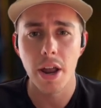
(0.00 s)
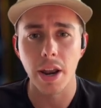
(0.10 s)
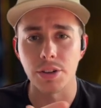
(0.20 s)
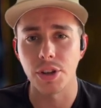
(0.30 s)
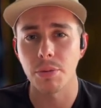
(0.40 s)

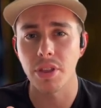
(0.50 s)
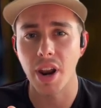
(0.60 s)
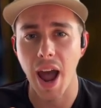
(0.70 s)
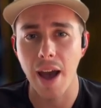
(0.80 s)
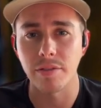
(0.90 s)
Now, something that I
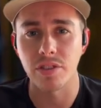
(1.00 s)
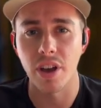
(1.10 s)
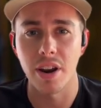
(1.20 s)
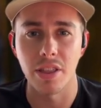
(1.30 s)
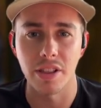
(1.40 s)
haven't
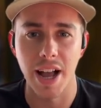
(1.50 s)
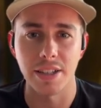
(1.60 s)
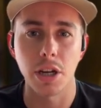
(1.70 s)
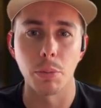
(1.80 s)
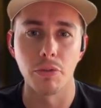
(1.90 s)
said in the
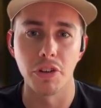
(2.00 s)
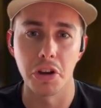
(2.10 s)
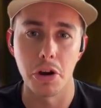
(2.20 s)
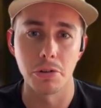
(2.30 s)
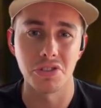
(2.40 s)
last couple
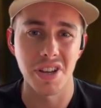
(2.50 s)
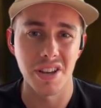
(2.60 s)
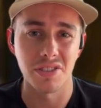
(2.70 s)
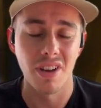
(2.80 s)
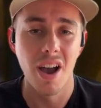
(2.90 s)
videos
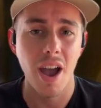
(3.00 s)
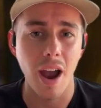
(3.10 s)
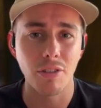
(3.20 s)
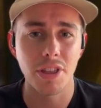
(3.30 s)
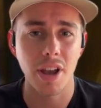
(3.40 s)
is
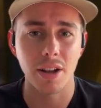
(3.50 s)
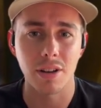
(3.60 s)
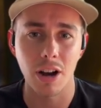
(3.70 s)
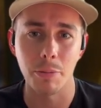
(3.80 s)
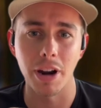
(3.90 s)
everything I
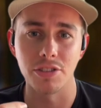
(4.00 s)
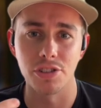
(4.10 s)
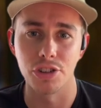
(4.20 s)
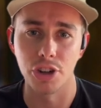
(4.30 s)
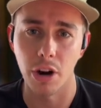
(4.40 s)
talk about is
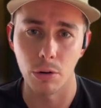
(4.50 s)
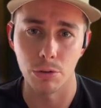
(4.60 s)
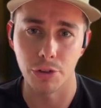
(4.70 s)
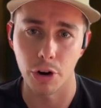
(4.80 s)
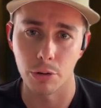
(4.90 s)
in general
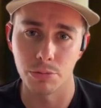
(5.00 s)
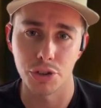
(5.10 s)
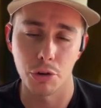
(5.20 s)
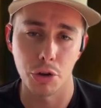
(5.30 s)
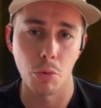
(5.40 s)
terms,
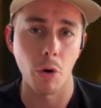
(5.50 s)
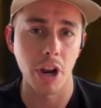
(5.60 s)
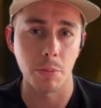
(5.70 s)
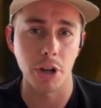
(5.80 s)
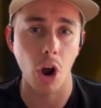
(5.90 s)
so you won't
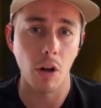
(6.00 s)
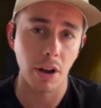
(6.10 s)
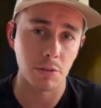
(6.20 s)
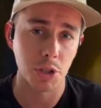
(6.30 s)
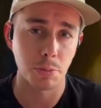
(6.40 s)
hear me call
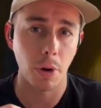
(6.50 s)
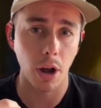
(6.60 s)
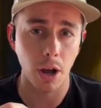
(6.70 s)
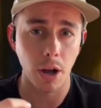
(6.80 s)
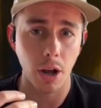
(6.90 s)
out
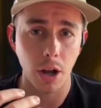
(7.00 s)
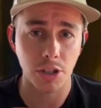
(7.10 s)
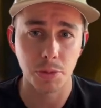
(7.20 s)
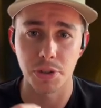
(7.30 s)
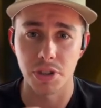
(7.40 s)
a
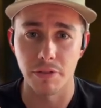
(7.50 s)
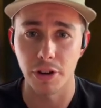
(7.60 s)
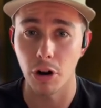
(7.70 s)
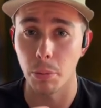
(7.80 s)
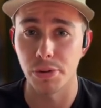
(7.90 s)

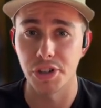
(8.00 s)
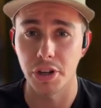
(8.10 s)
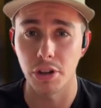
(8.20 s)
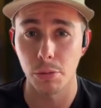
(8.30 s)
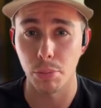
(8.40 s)
specific or a
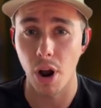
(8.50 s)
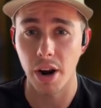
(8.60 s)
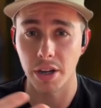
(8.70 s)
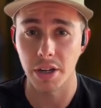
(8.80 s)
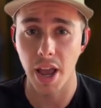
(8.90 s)
particular
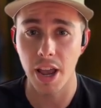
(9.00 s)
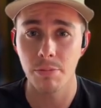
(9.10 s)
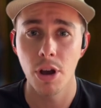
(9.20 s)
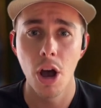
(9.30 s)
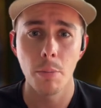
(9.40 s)
product
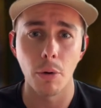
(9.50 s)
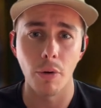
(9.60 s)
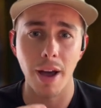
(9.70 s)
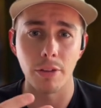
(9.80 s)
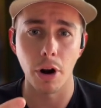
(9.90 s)
name, but
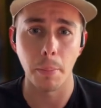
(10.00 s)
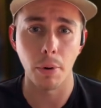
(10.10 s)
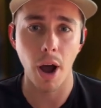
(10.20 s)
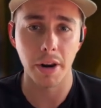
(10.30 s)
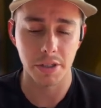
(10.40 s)
rather a
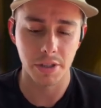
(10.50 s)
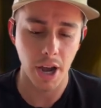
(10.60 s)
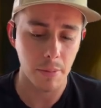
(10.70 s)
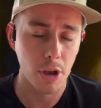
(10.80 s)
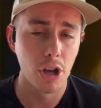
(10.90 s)
product
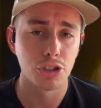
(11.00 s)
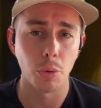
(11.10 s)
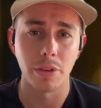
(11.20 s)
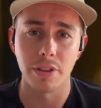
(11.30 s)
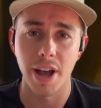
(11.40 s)
type. So
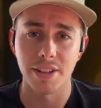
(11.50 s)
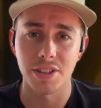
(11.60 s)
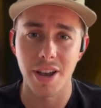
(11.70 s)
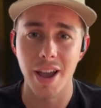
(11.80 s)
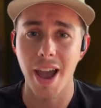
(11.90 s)
whether that's
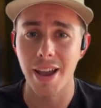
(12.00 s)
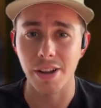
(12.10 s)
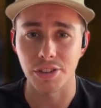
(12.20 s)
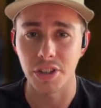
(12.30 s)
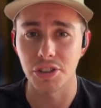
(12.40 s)

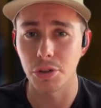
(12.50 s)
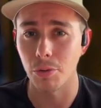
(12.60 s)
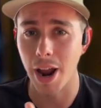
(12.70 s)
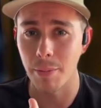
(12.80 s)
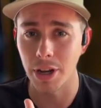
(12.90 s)
it's a
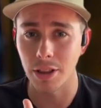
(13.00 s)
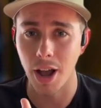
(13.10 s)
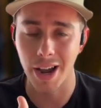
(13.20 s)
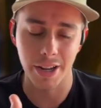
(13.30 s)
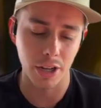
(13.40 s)
ceramic
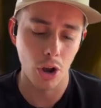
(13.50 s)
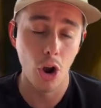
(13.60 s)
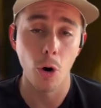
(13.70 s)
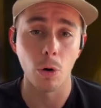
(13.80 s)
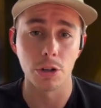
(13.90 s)
lining
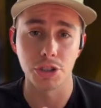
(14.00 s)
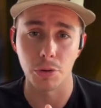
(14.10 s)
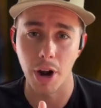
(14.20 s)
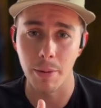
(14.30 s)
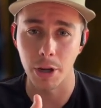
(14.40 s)
or a
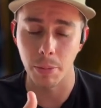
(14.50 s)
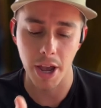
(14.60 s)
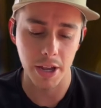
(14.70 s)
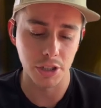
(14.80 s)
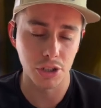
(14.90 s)
ceramic
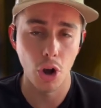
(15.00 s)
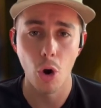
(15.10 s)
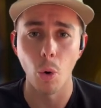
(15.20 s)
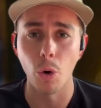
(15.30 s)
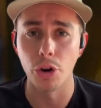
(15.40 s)
paste
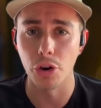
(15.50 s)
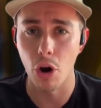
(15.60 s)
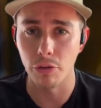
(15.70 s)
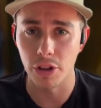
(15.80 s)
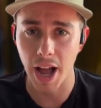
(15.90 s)
or a
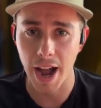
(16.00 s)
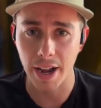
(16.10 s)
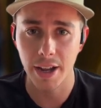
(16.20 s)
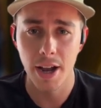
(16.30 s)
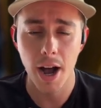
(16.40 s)
Novalac
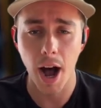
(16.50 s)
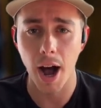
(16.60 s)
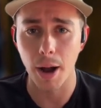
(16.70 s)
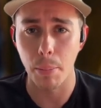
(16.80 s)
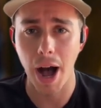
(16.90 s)

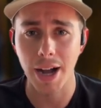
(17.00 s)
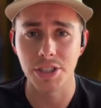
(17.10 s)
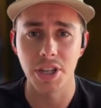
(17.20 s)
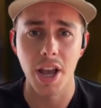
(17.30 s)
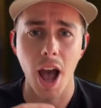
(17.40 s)

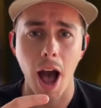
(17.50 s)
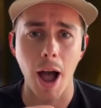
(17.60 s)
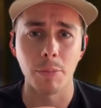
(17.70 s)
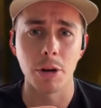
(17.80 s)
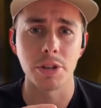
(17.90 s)
epoxy,
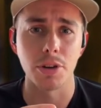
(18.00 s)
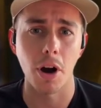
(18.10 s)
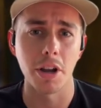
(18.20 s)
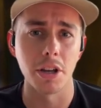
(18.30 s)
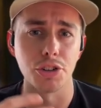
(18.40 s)
I'm going to be
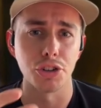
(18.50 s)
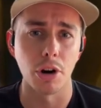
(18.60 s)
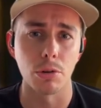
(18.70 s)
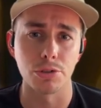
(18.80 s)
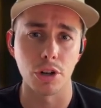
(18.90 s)
talking in
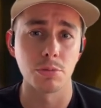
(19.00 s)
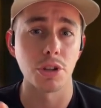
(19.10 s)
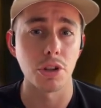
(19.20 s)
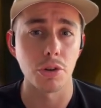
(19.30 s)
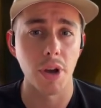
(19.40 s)
general terms so
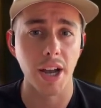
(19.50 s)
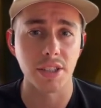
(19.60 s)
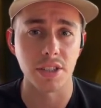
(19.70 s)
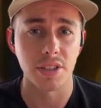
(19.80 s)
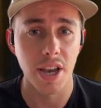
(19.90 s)
that you guys
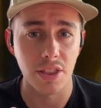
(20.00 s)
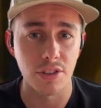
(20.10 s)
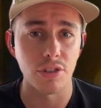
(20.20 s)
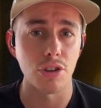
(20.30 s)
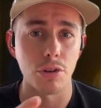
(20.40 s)
can take
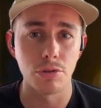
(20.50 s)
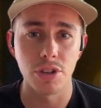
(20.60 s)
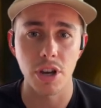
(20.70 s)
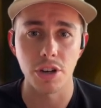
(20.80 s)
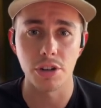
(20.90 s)
this and use
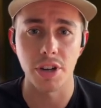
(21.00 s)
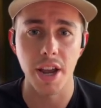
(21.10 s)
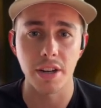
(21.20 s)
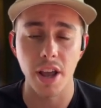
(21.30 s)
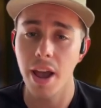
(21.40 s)
it in your
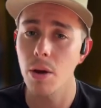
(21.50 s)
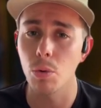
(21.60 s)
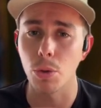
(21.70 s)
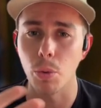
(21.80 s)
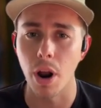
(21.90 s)
day-to-day
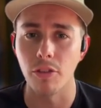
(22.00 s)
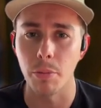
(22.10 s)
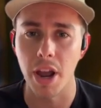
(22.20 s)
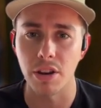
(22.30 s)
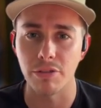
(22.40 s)
with whatever
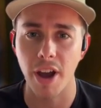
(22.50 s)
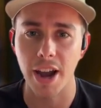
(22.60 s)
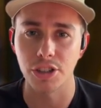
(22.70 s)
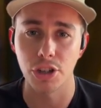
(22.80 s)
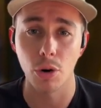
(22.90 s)

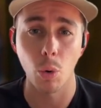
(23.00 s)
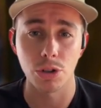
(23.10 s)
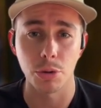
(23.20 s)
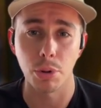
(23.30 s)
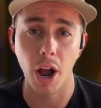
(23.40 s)
manufacturer or
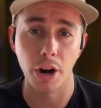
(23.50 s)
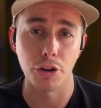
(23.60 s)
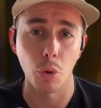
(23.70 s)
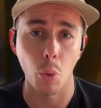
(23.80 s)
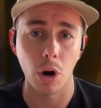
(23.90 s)
supplier
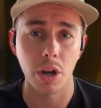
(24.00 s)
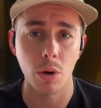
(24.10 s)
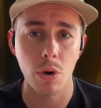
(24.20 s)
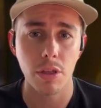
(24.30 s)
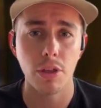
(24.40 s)
you're working
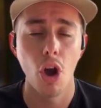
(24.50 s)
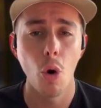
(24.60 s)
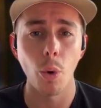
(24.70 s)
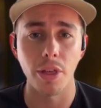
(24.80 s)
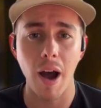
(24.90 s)
with
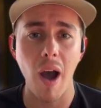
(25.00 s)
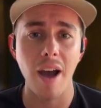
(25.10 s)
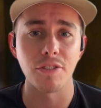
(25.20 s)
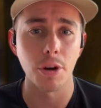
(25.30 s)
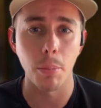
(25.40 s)
without
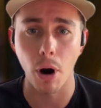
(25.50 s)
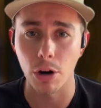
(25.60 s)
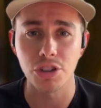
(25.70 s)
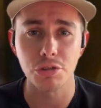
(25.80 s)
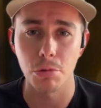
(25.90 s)
having to
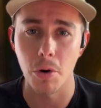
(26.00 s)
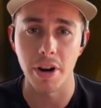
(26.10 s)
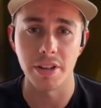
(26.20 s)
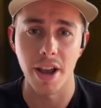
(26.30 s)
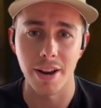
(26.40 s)
parse through
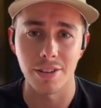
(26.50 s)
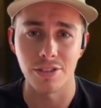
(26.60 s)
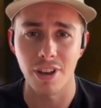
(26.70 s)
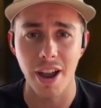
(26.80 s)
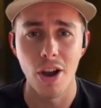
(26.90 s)
any data and
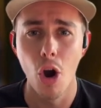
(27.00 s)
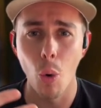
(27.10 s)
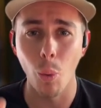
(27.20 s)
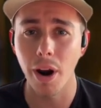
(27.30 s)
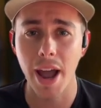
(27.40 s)
say,
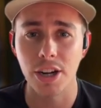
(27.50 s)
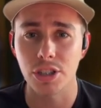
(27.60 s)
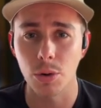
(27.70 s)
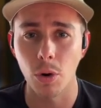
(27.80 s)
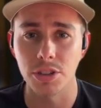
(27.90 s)
what
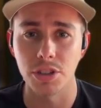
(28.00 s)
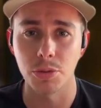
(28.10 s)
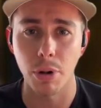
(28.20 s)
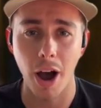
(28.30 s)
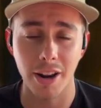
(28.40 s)
actually was this
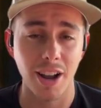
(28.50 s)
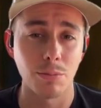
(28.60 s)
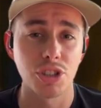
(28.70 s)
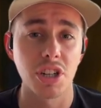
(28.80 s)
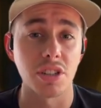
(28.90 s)
product? I'm
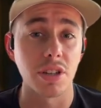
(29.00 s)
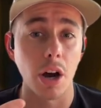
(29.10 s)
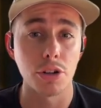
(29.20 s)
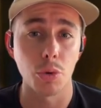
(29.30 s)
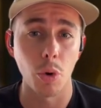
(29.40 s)
just going to
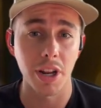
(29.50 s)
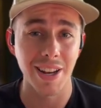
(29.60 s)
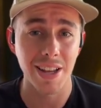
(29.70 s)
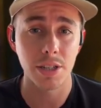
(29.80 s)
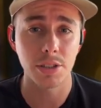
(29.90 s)
tell you what it
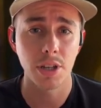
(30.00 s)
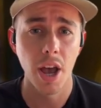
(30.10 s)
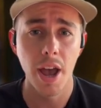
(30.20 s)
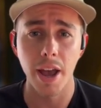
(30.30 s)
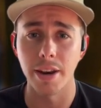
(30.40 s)
is
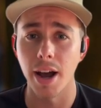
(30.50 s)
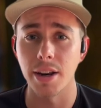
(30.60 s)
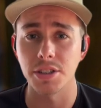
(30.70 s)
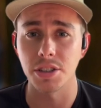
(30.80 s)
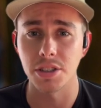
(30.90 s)
and not
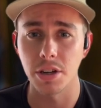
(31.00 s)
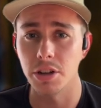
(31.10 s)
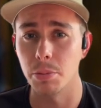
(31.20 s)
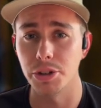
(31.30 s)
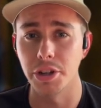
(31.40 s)
necessarily
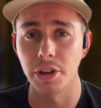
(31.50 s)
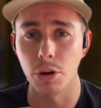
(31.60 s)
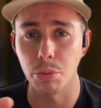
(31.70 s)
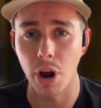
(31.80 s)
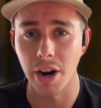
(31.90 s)
a particular
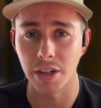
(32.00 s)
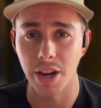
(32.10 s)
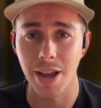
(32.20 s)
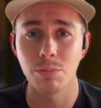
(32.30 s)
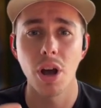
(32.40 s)
product
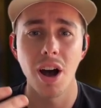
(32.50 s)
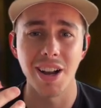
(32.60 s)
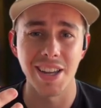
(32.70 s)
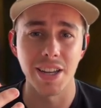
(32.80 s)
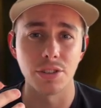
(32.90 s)
name,
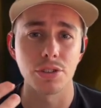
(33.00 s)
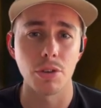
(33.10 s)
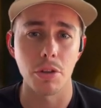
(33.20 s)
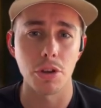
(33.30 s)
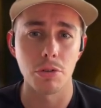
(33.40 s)
again, so
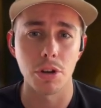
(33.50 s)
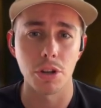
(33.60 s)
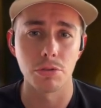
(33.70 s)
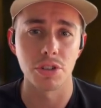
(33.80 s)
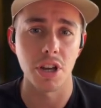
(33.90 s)
that you can
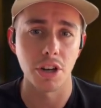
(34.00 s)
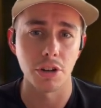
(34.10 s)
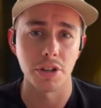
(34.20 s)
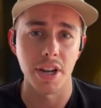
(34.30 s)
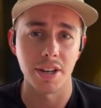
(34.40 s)
use it in
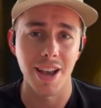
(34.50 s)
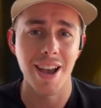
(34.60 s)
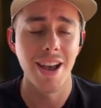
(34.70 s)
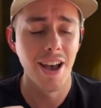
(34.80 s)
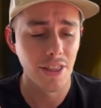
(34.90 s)
your
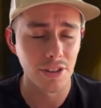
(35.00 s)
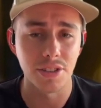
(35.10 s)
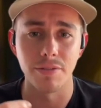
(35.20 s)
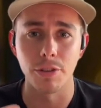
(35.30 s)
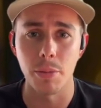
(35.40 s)
day-to-day. This
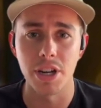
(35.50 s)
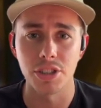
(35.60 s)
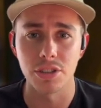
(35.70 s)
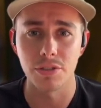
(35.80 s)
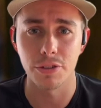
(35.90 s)

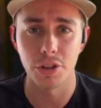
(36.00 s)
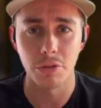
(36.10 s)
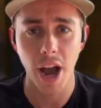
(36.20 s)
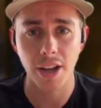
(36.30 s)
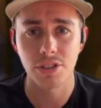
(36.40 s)
information's for you
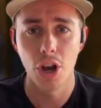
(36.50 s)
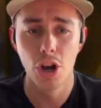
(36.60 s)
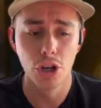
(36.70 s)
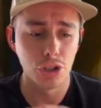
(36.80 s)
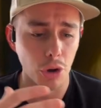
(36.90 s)
guys.
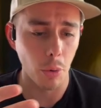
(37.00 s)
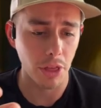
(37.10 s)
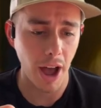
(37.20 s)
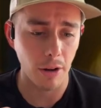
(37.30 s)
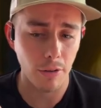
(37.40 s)
So
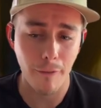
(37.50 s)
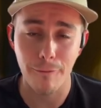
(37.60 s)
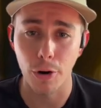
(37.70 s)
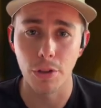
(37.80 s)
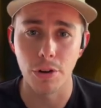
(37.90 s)
without
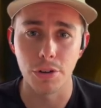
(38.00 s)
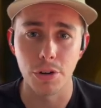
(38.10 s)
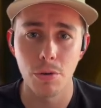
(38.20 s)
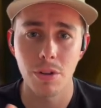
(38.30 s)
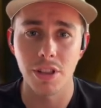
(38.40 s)
further
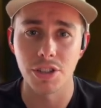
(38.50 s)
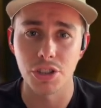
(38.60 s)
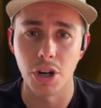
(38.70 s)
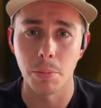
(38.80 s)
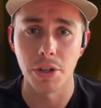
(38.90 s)
ado, let's
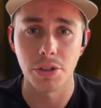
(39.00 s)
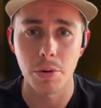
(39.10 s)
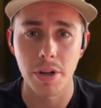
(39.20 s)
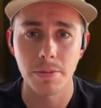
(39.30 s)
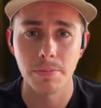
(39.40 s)
jump into it.